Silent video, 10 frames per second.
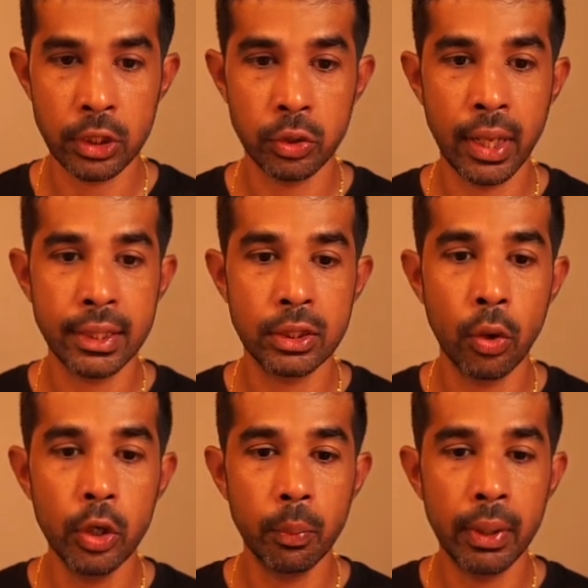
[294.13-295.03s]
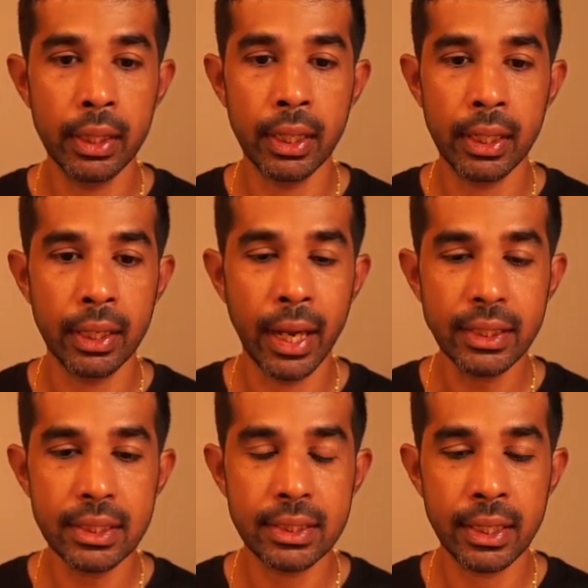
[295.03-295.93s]
So that's going to be the
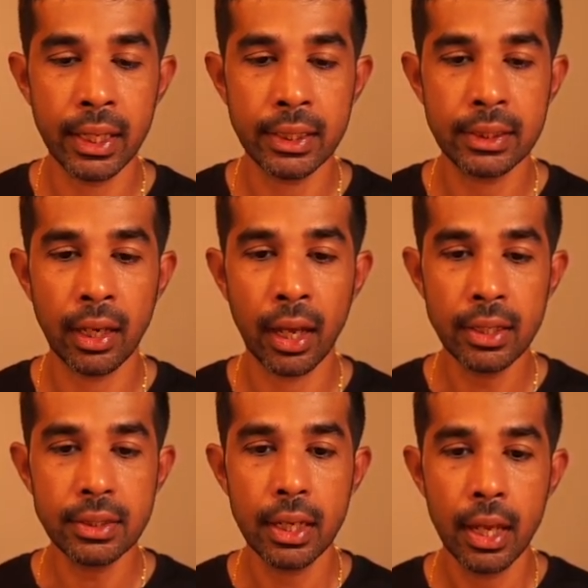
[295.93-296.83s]
connection settings class.